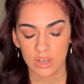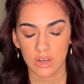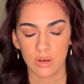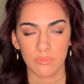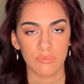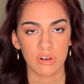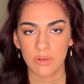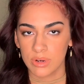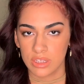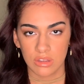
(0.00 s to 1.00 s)
Right
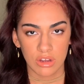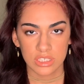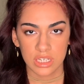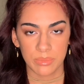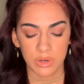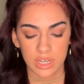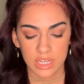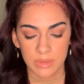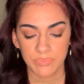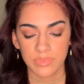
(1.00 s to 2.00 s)
when it launched, I bought
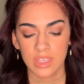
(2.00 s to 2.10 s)
it,